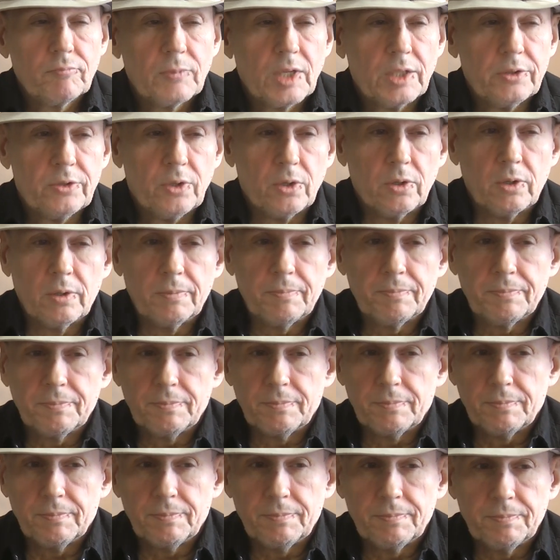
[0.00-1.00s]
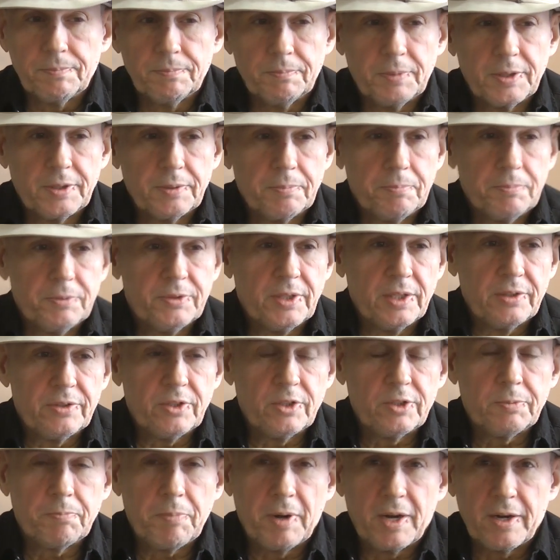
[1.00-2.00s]
So, since
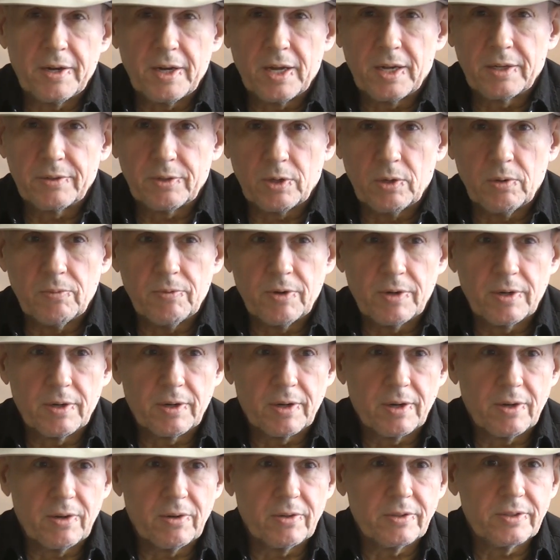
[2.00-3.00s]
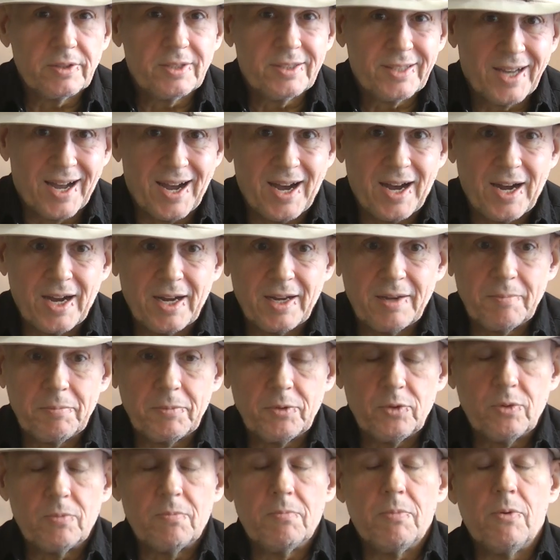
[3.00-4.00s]
it's spread out over a long
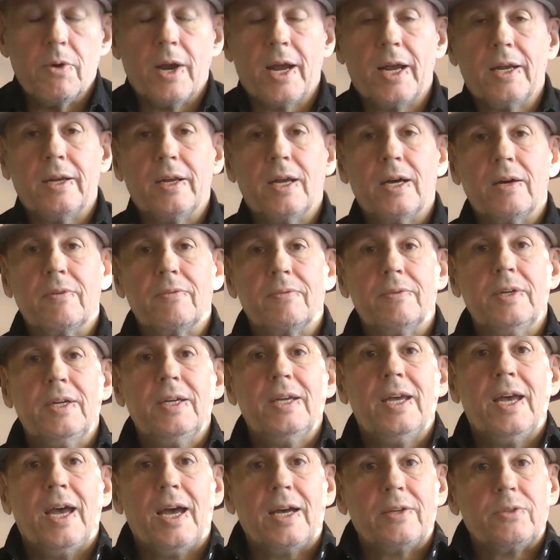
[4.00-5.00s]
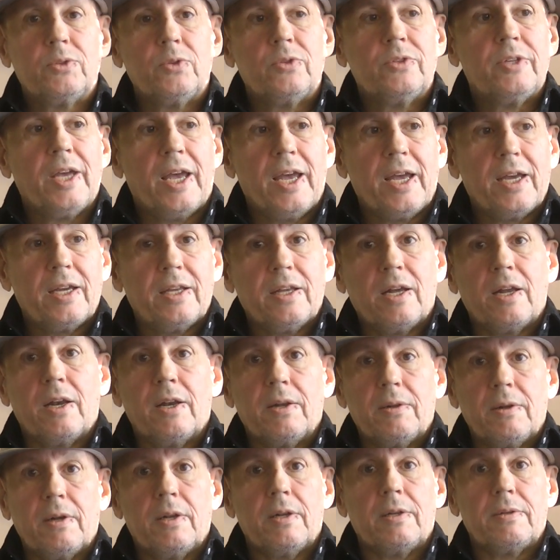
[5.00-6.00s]
time, your brain now has to take
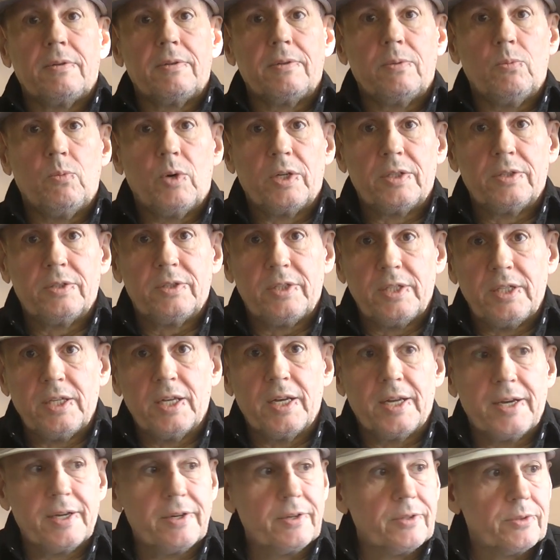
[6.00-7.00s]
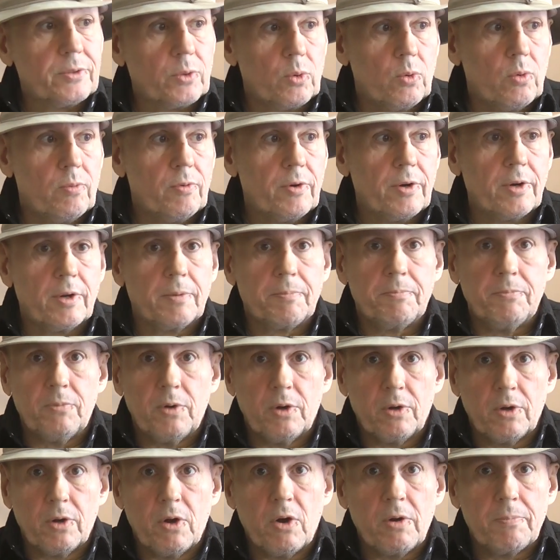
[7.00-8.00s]
one single letter over a
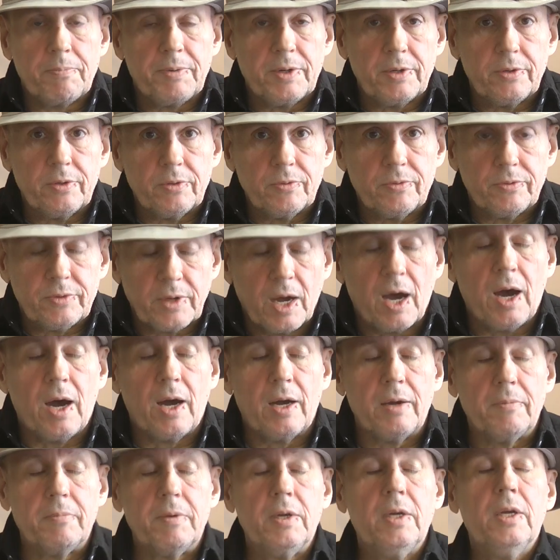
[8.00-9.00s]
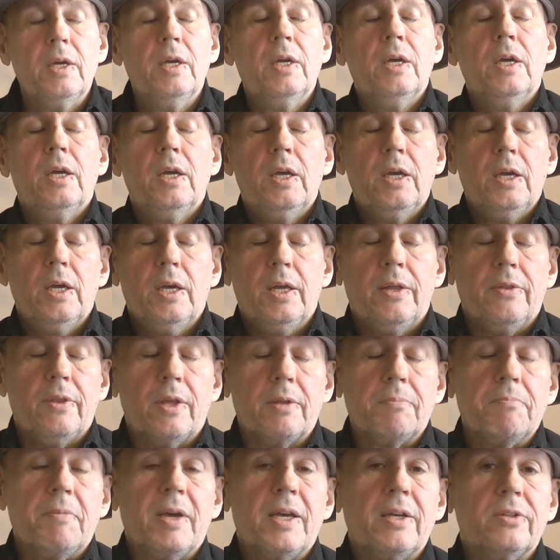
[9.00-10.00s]
long period of time.
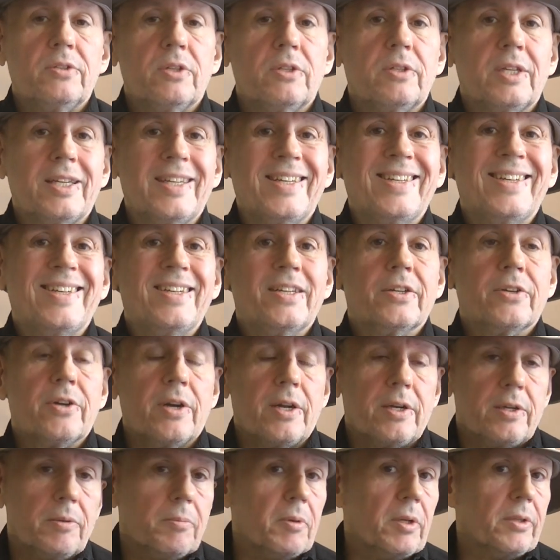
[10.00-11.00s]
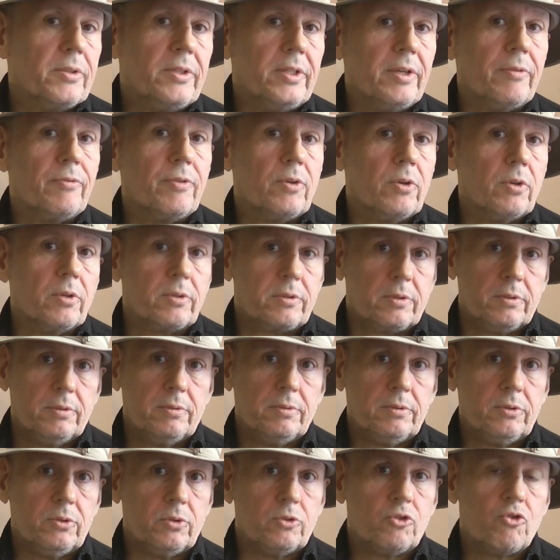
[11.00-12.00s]
That makes it incredibly difficult
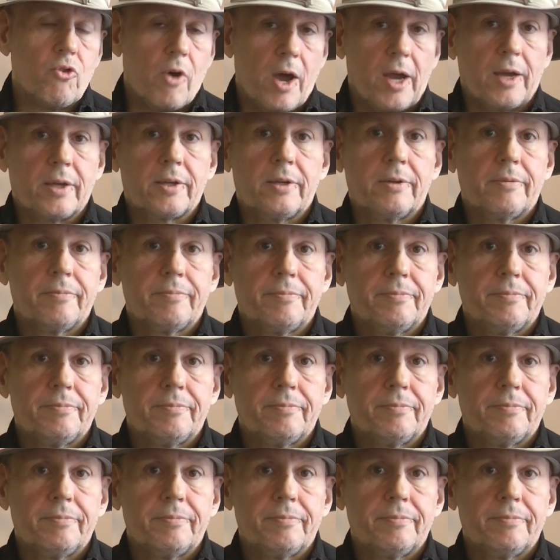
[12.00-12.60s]
to track.